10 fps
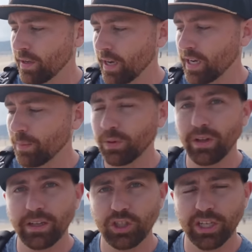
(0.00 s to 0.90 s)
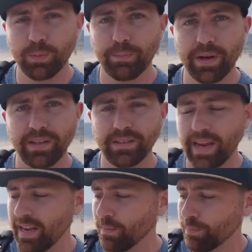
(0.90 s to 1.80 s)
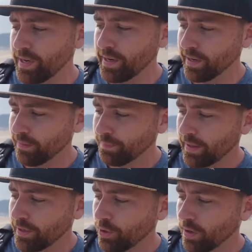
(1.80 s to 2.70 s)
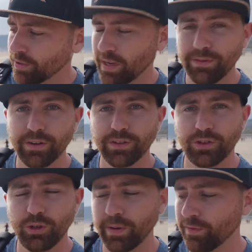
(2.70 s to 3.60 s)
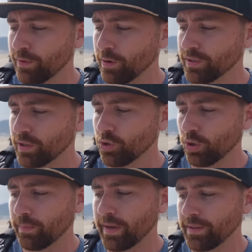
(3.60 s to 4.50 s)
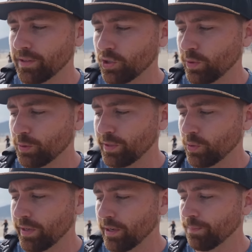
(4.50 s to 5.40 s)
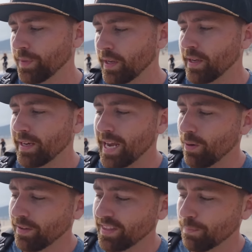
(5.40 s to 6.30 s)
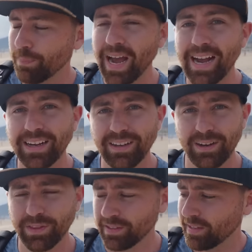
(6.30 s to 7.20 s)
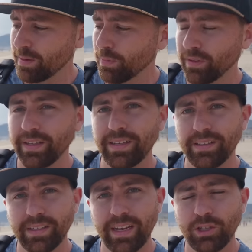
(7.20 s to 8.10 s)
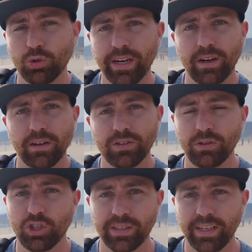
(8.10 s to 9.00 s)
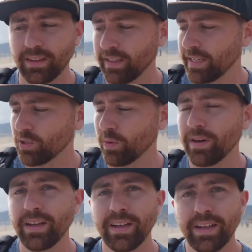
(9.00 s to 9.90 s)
a couple adjustable buttons A and B here, and then you also have your zoom and focus control button to switch between them. Now on the back of this gimbal is a trigger. So just like the last one,